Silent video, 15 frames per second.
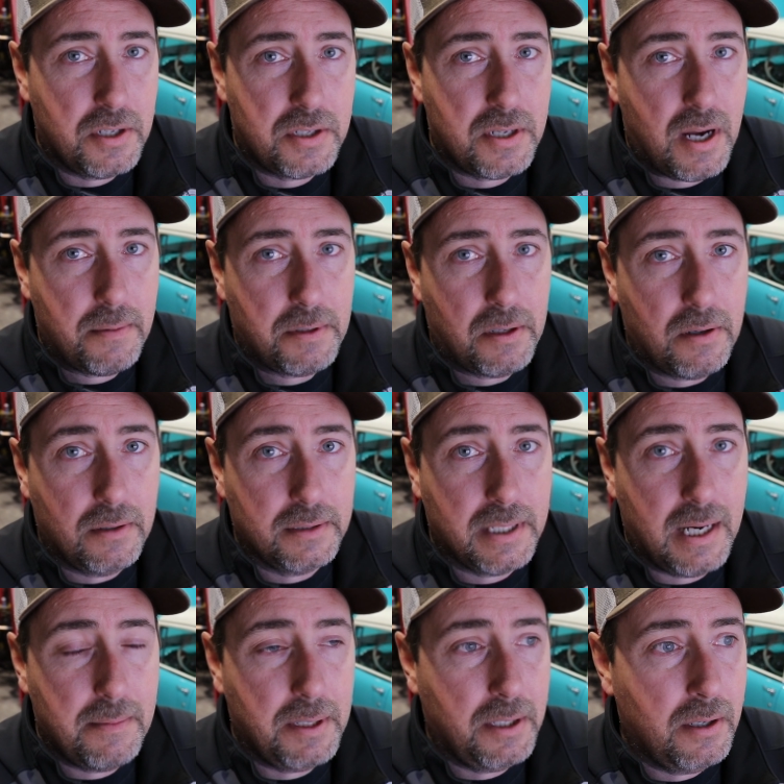have stopped a long
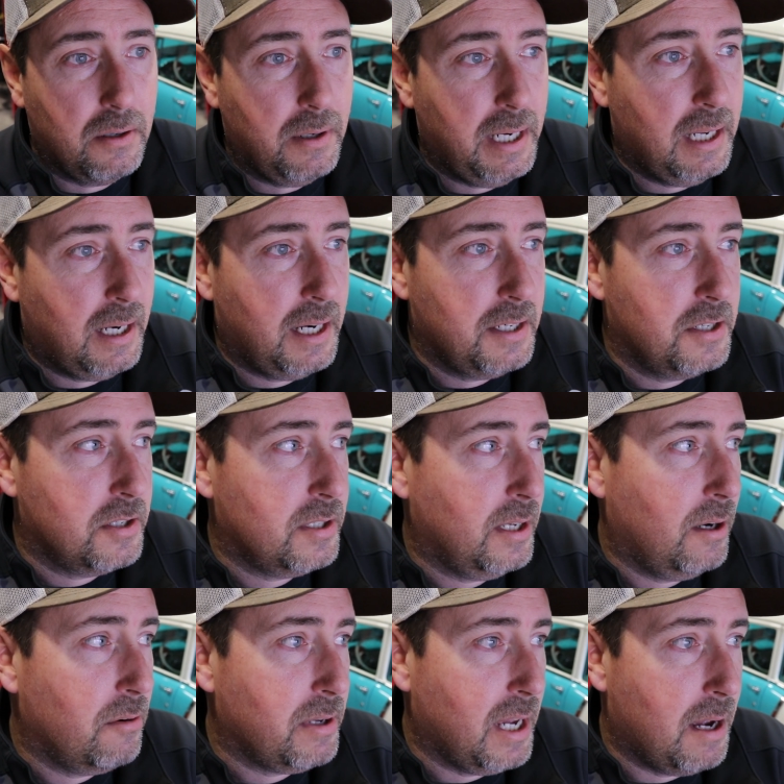time ago. And I just
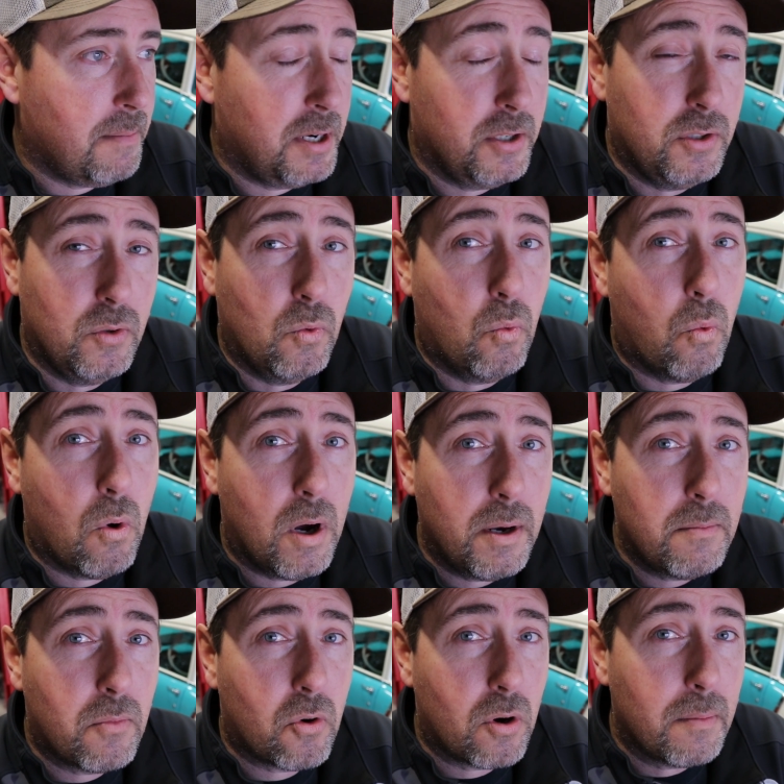said, okay, I'm going to do
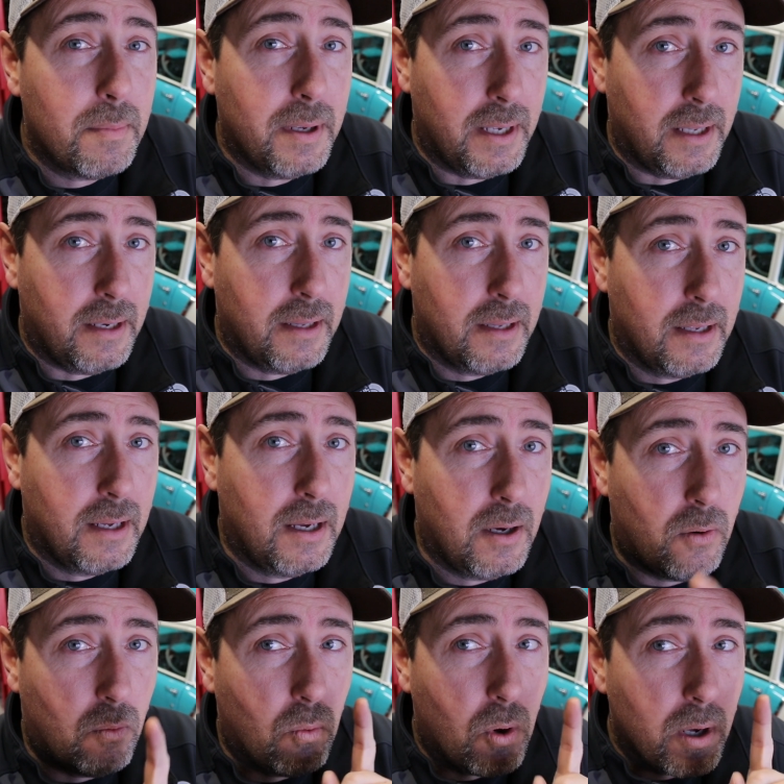one more bid.
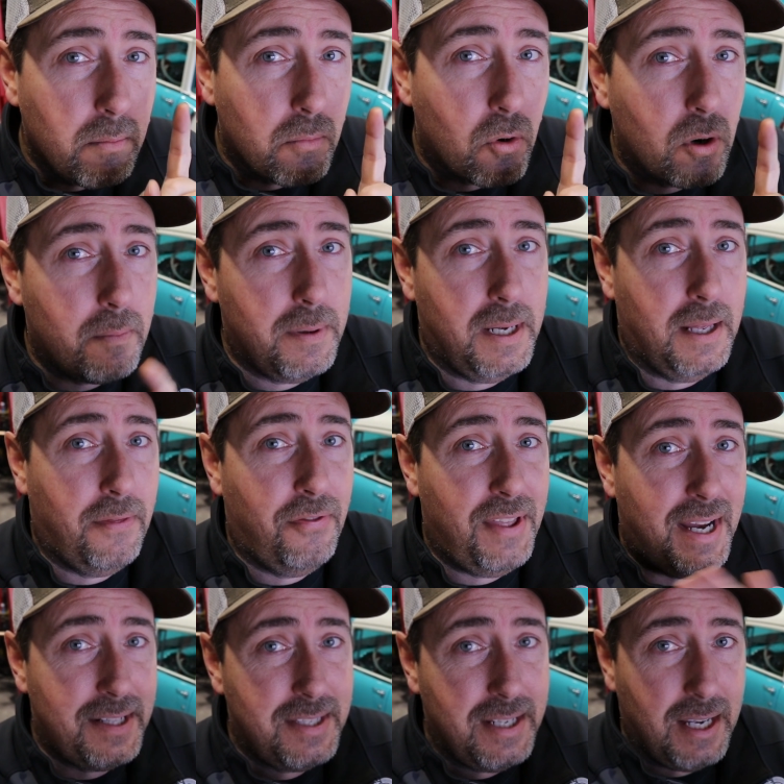One more bid.
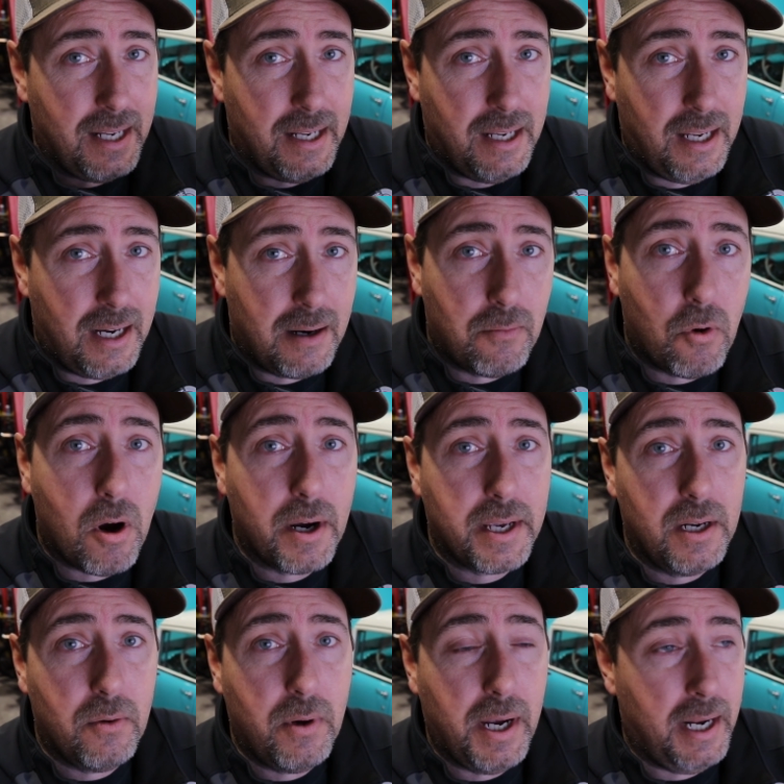That's it. And I'm
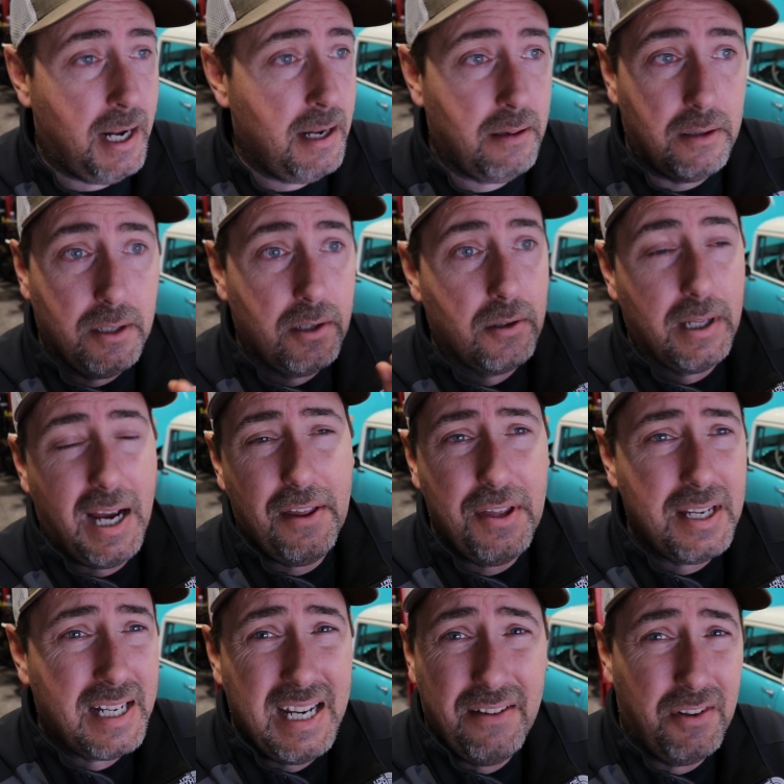walking away. And I
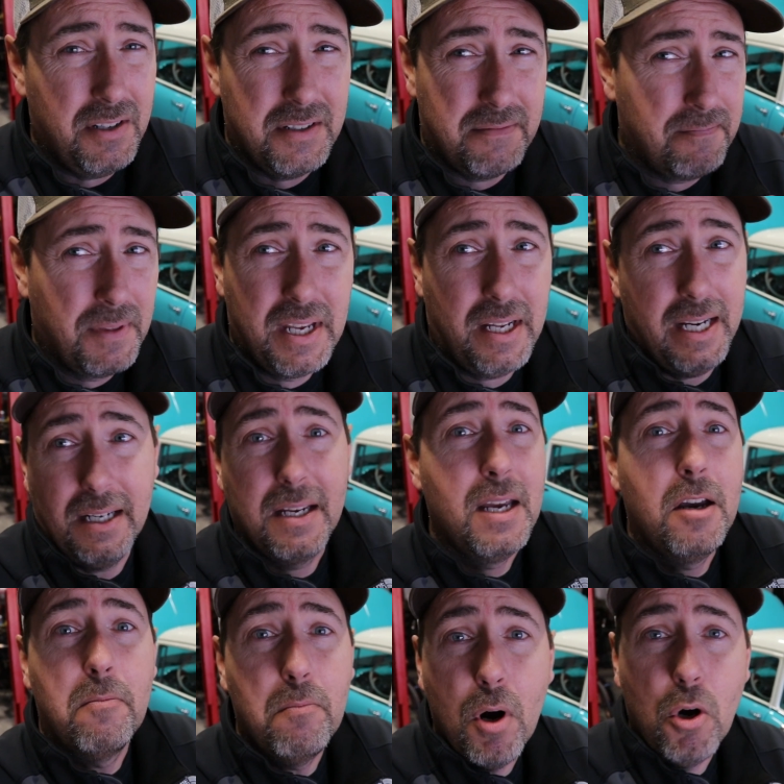think I even like
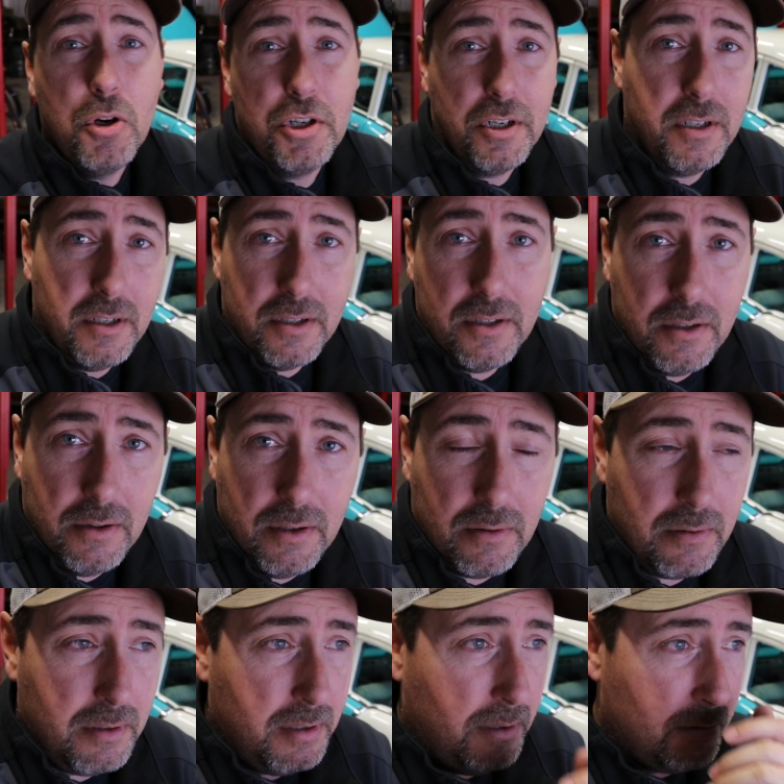motioned to
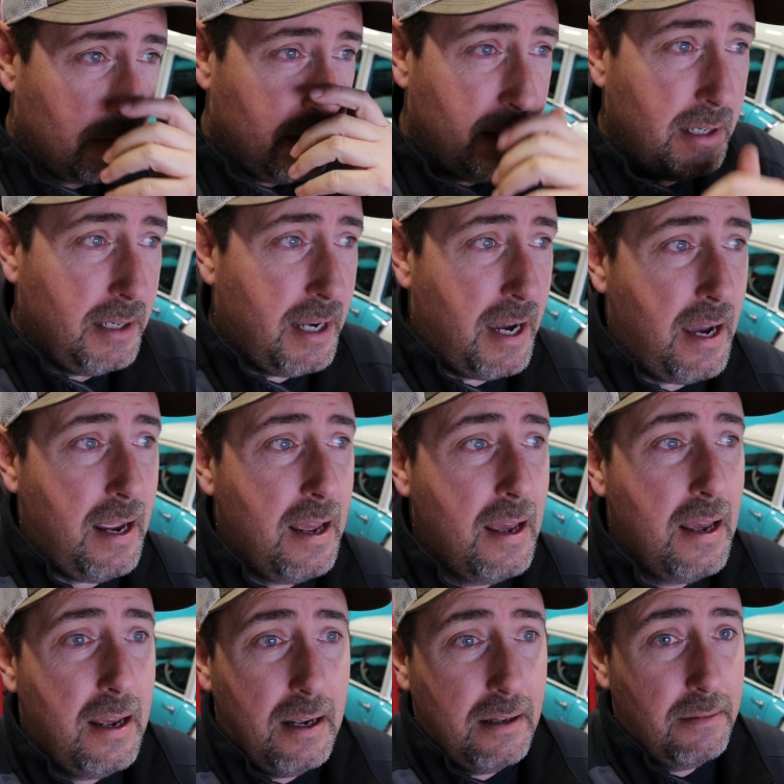the ring guy,
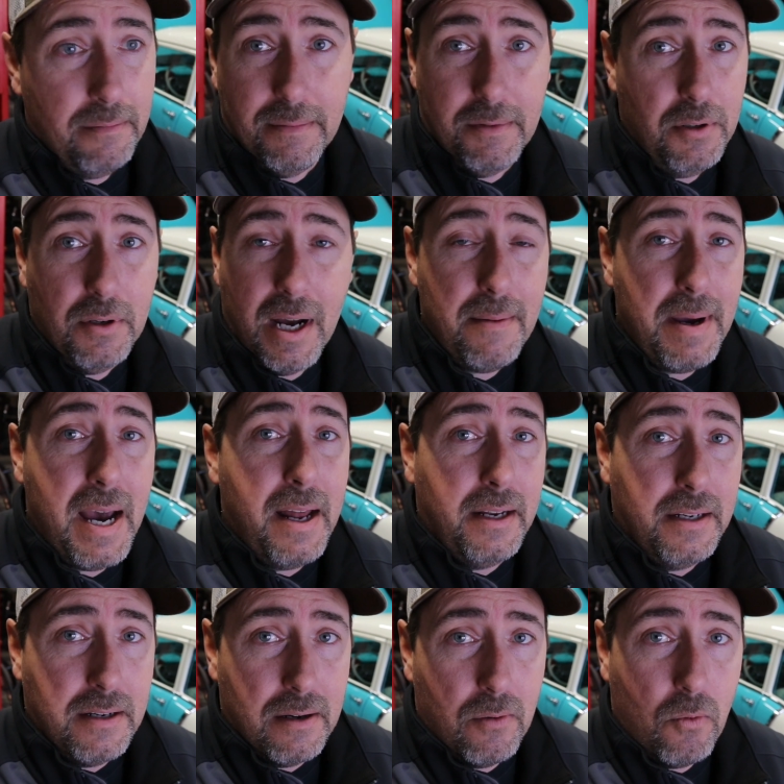dude, I'm out
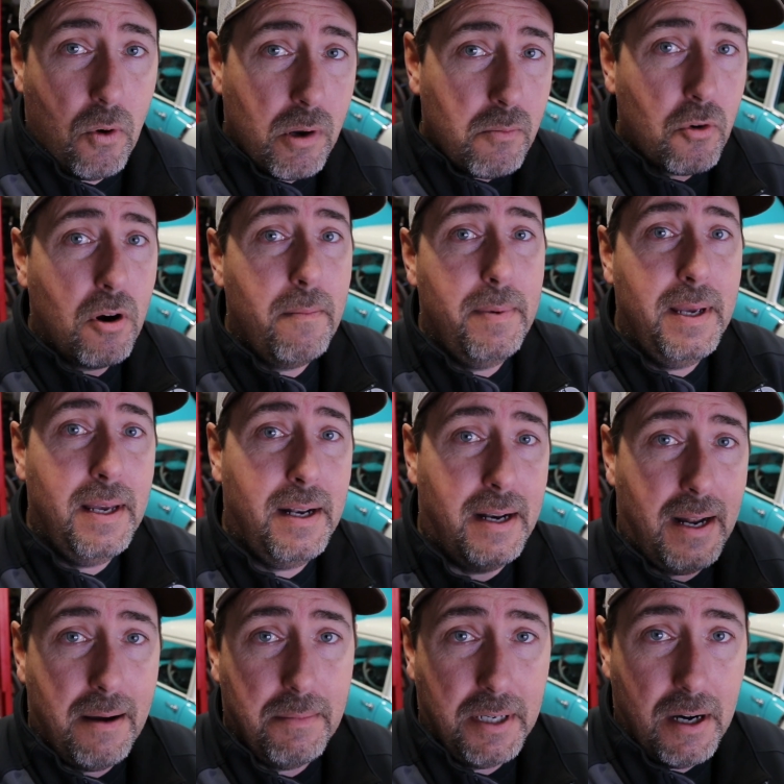of here. One more bid
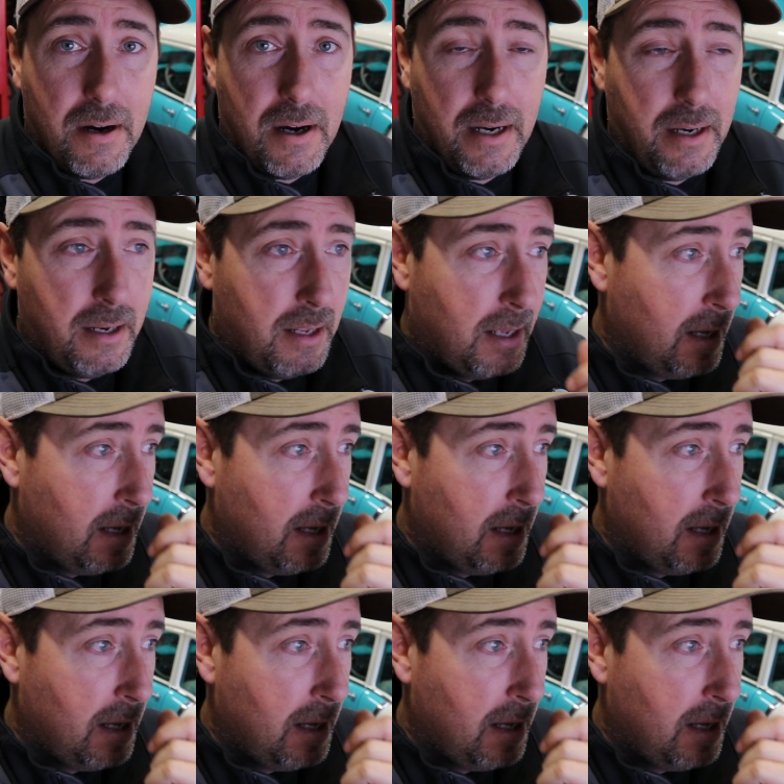and I'm gone.